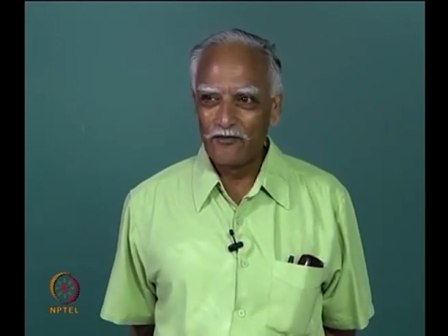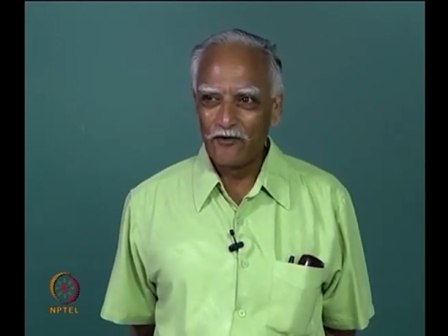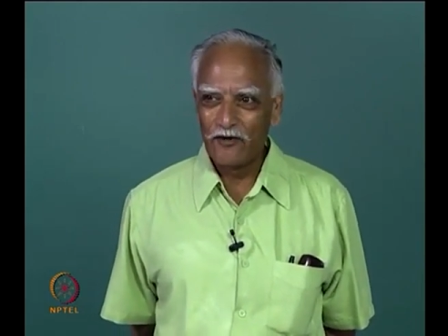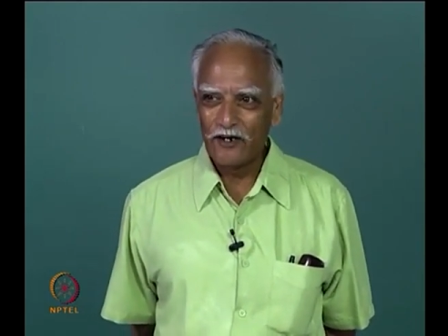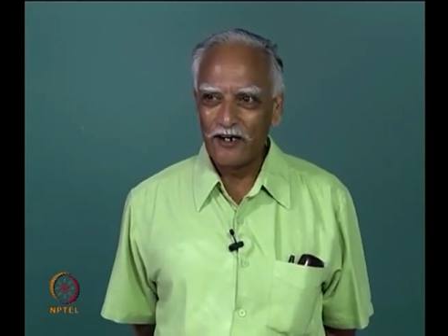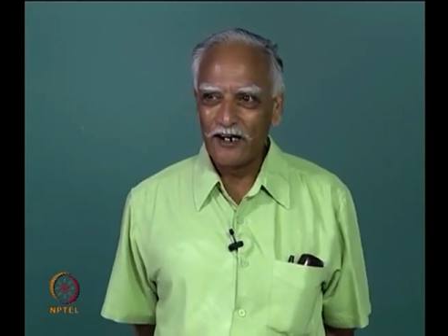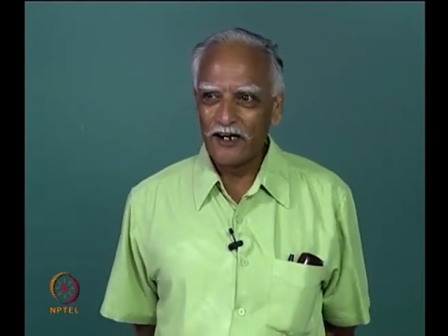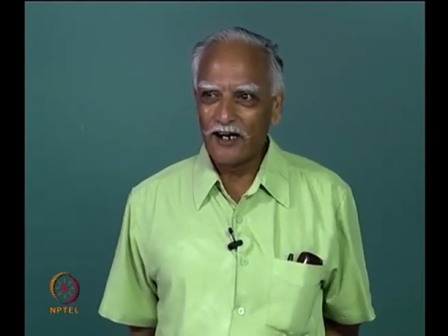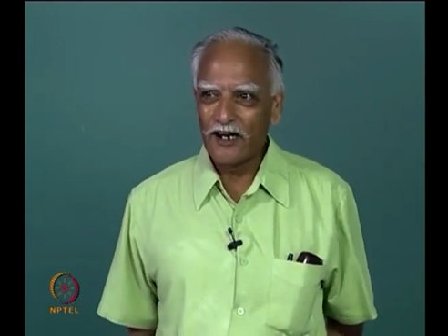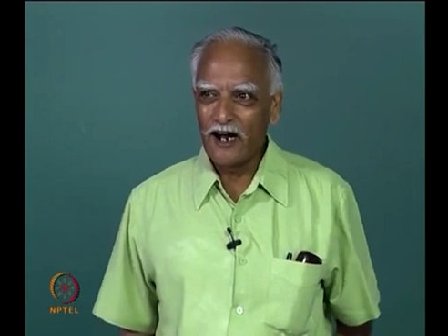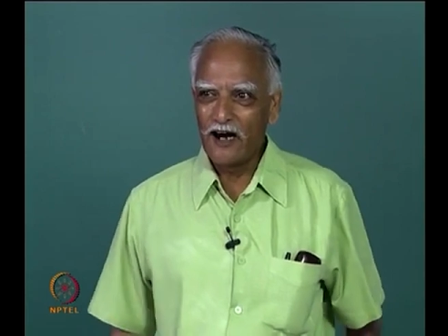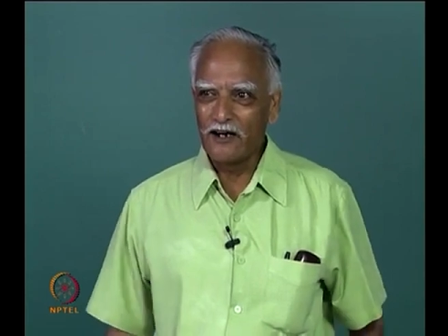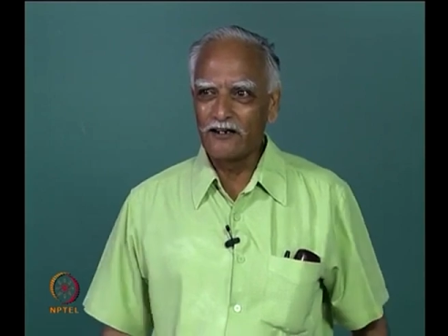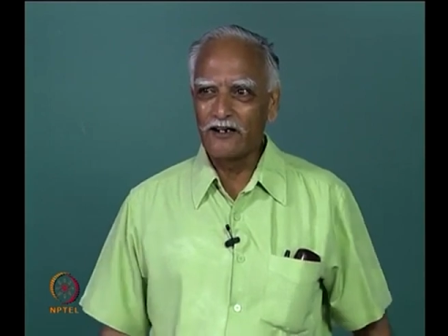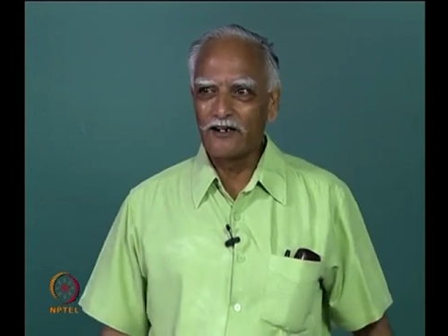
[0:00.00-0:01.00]
For nearly one
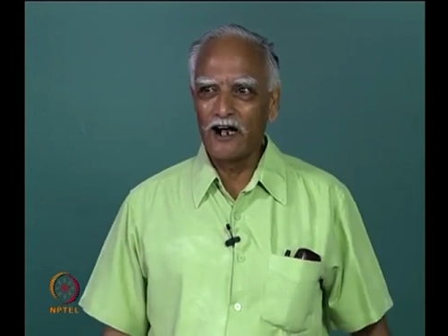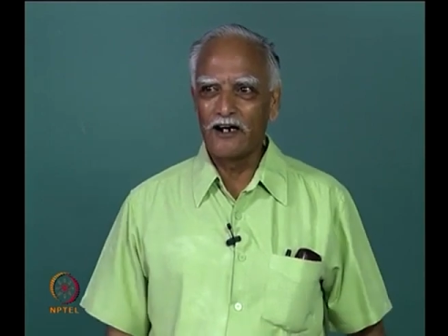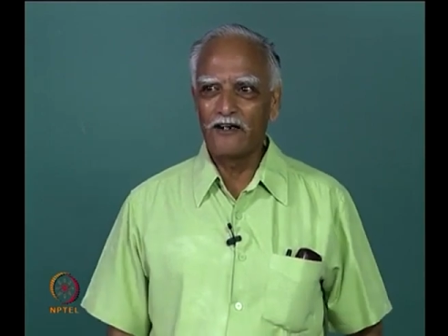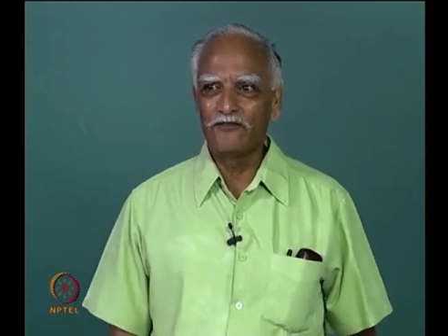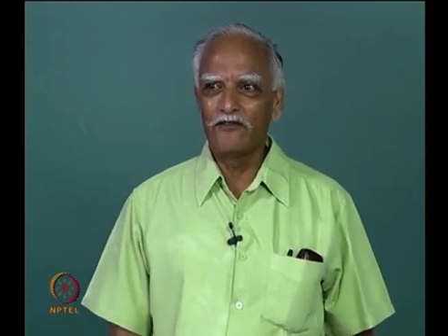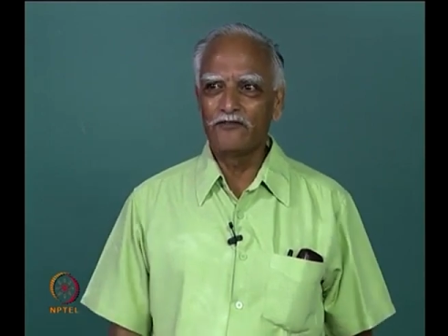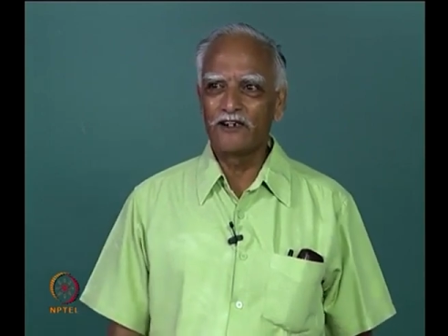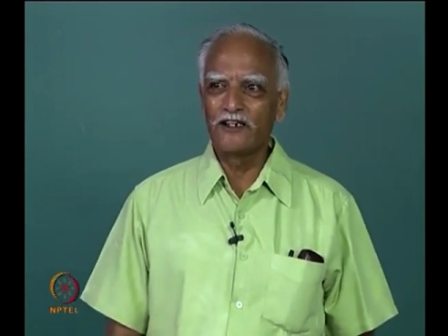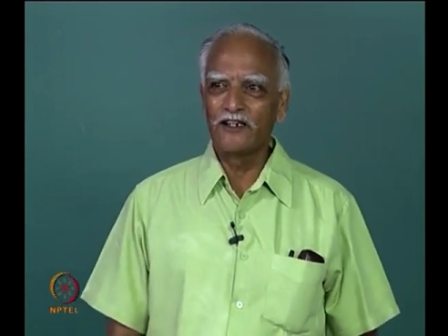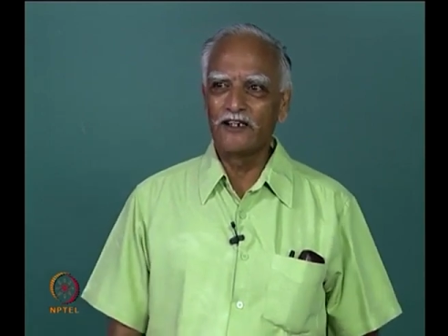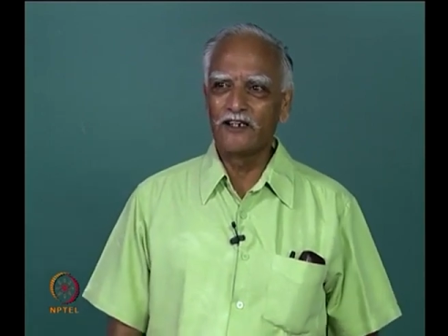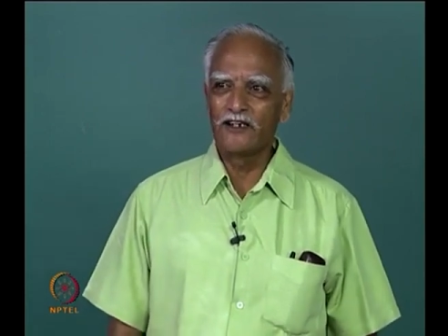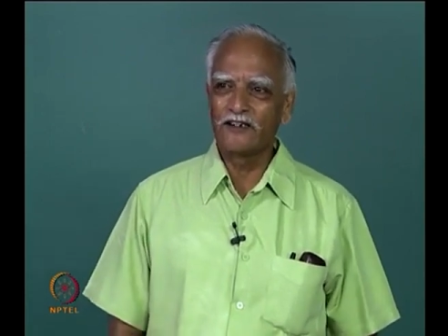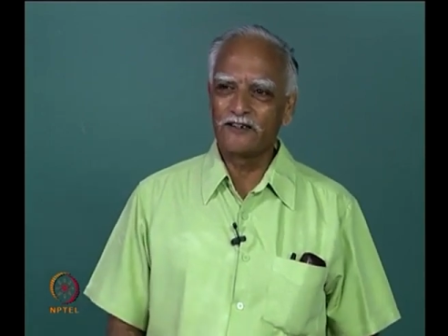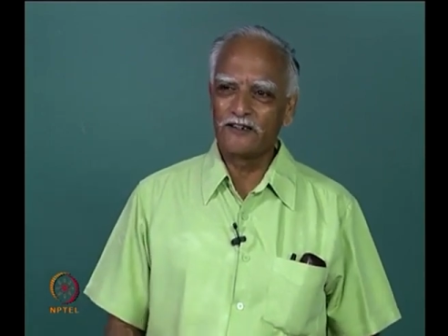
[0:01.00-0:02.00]
hundred, one hundred fifty
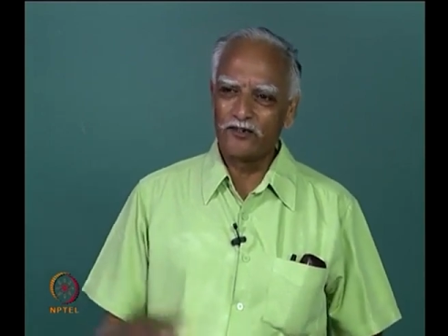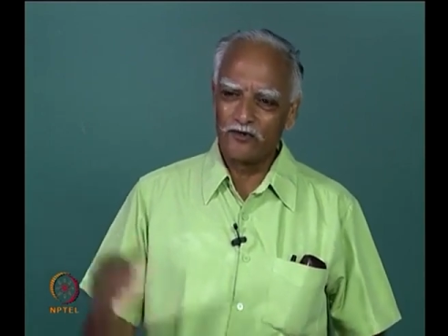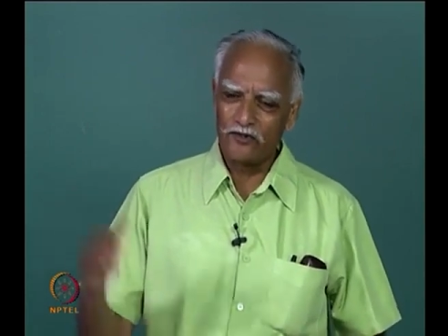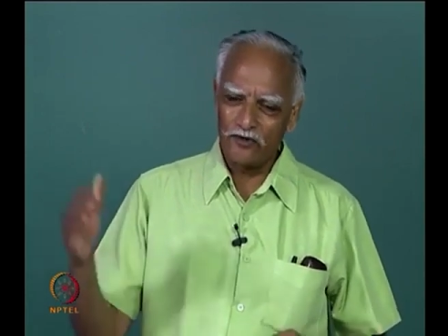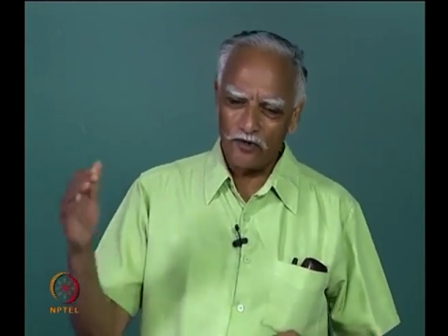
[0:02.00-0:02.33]
years, you know,